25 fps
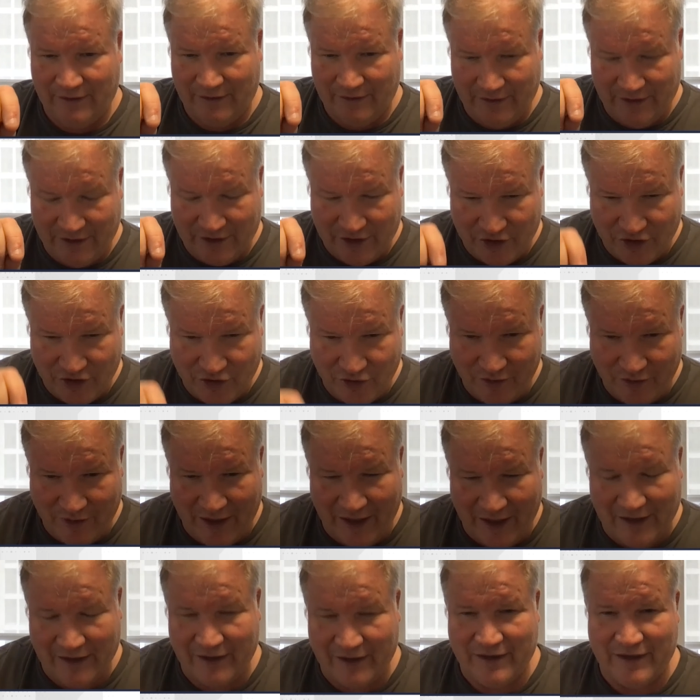This is
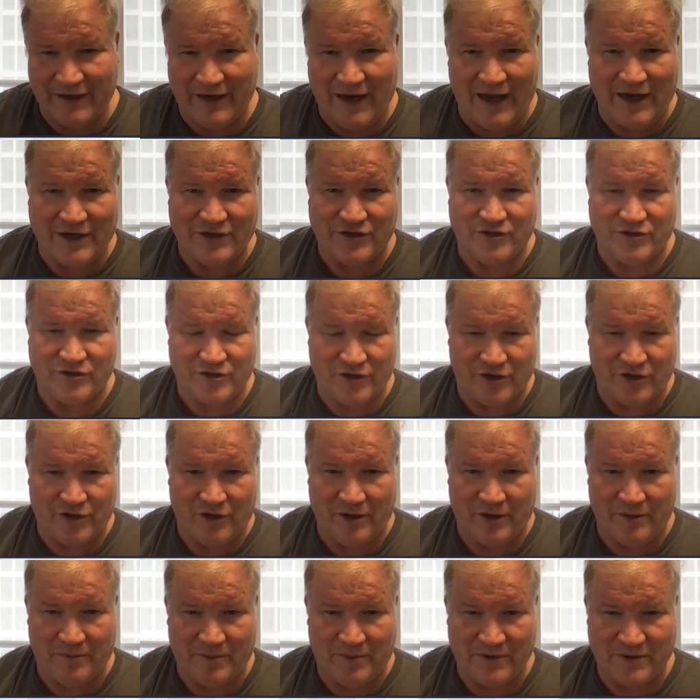uniquely the national
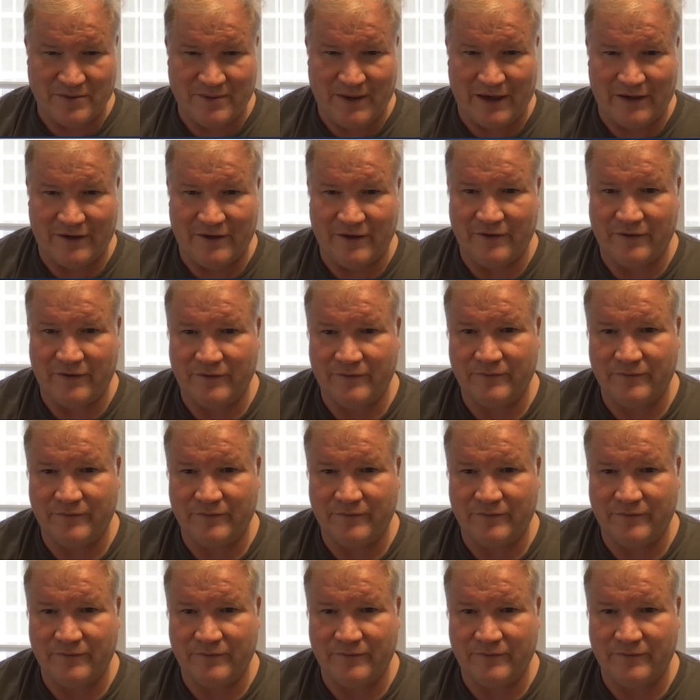security perspective.